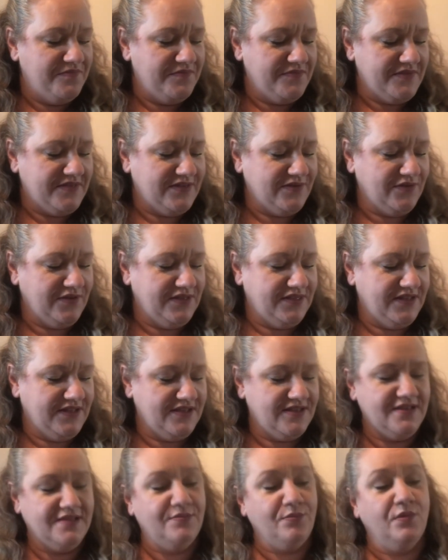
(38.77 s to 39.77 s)
So
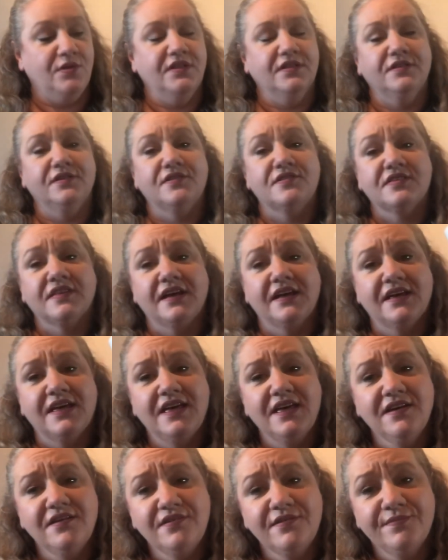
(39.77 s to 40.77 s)
this is what it looks like
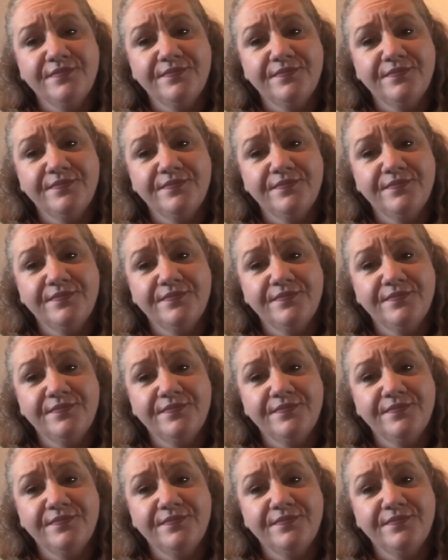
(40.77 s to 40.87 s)
here.